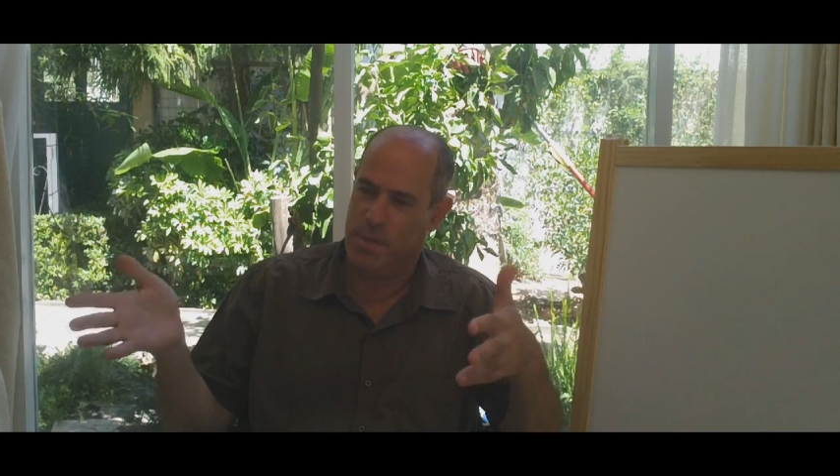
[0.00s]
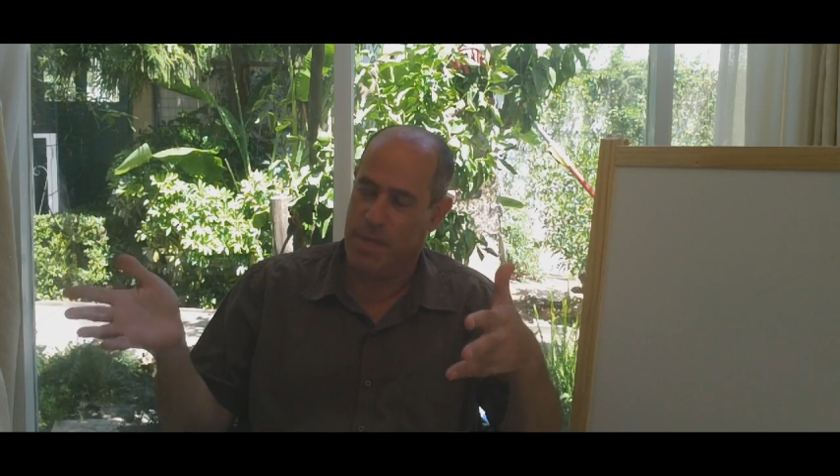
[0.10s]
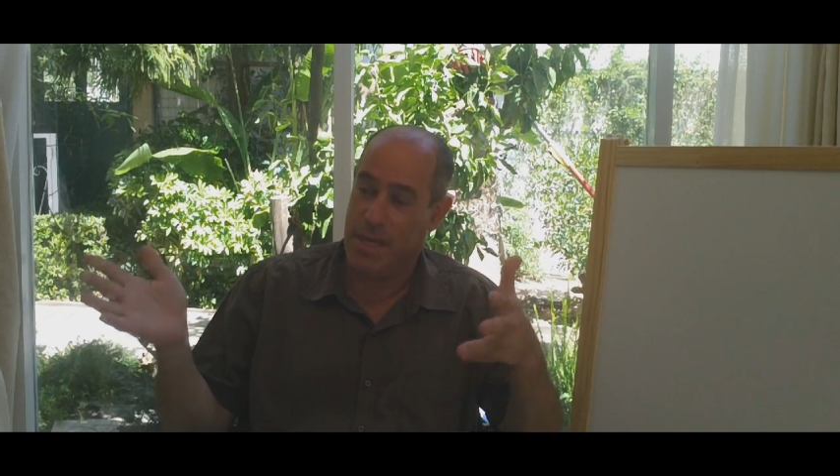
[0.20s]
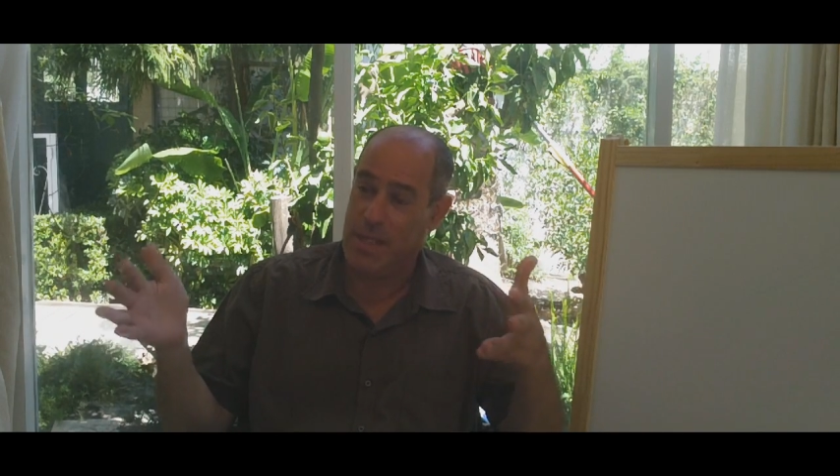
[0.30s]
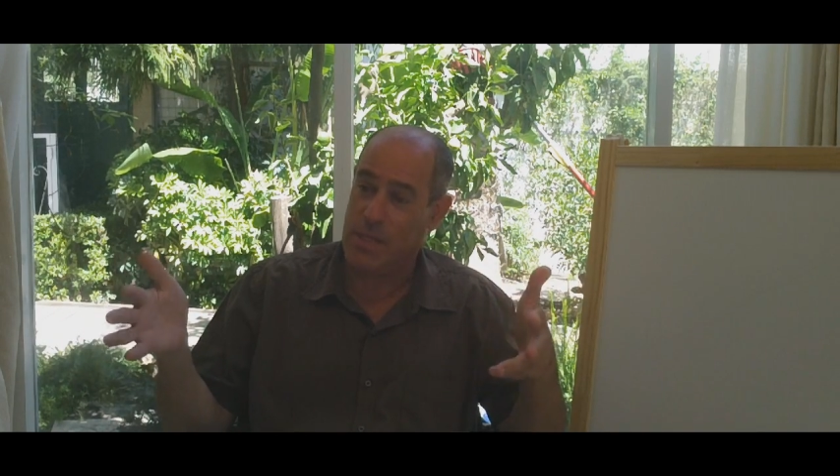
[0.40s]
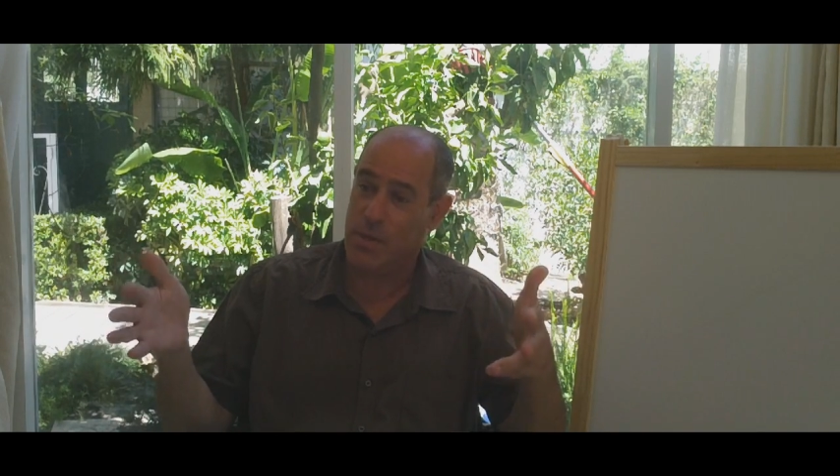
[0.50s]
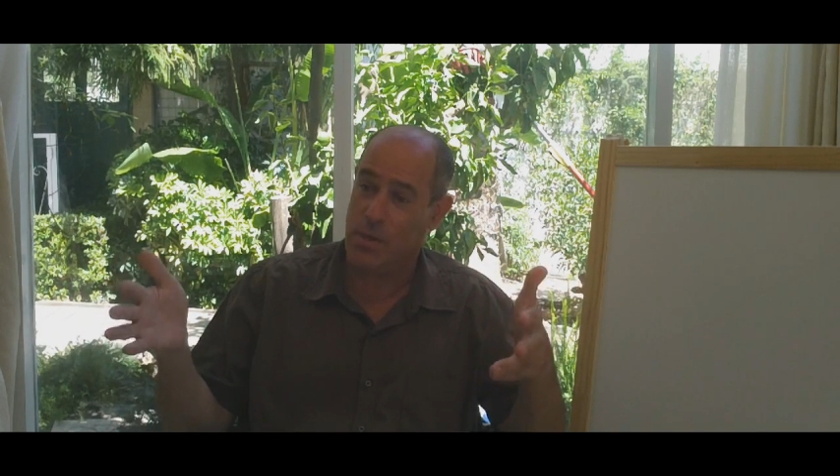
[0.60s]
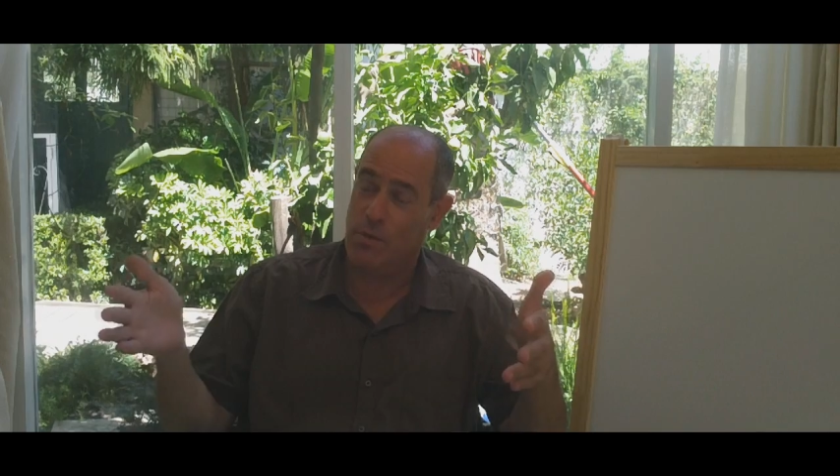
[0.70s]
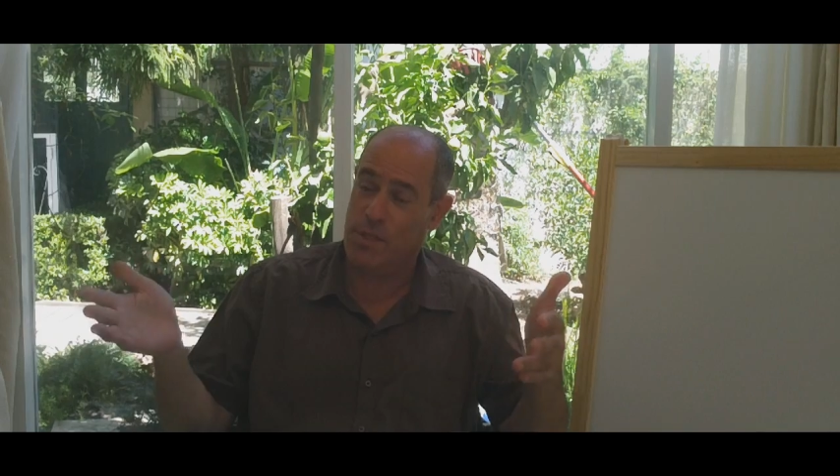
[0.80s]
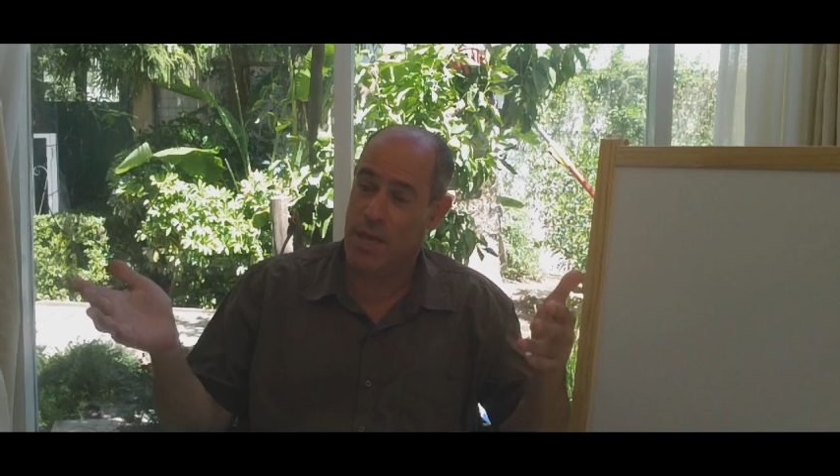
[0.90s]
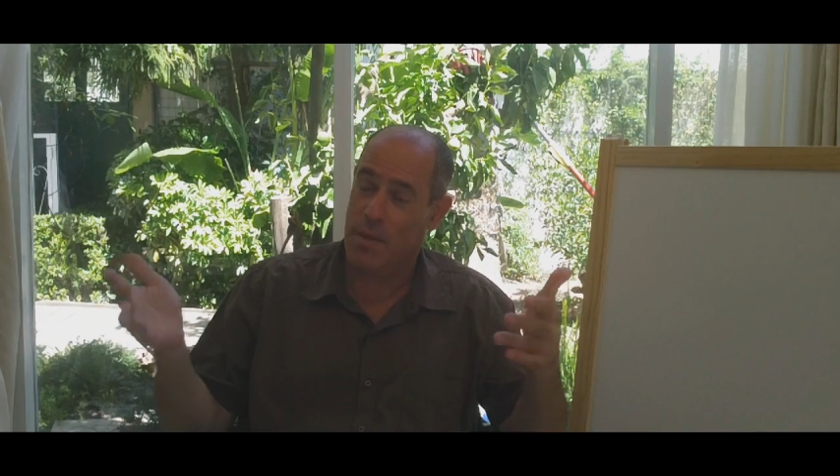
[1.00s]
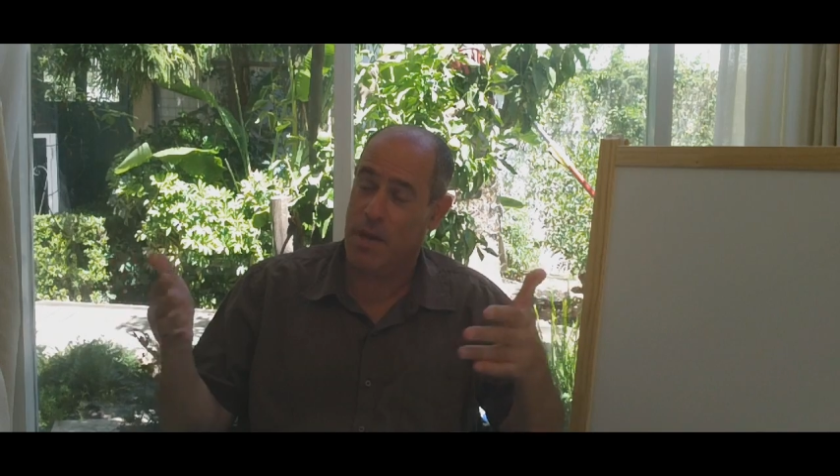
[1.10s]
the result of some